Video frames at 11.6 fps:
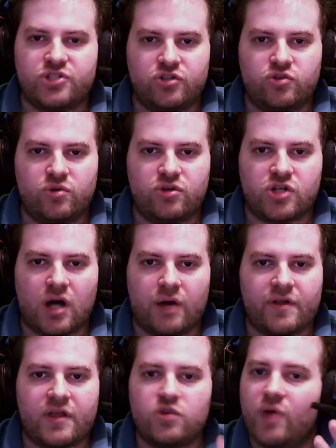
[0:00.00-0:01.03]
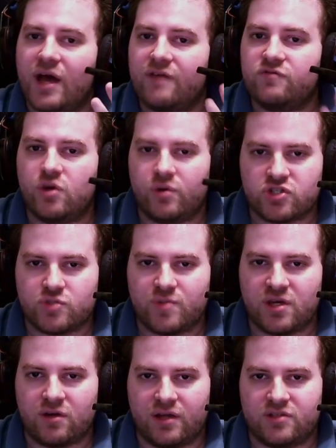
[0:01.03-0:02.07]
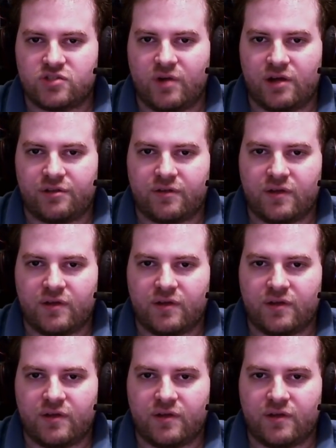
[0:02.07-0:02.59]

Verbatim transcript: to a genre that you have no experience with.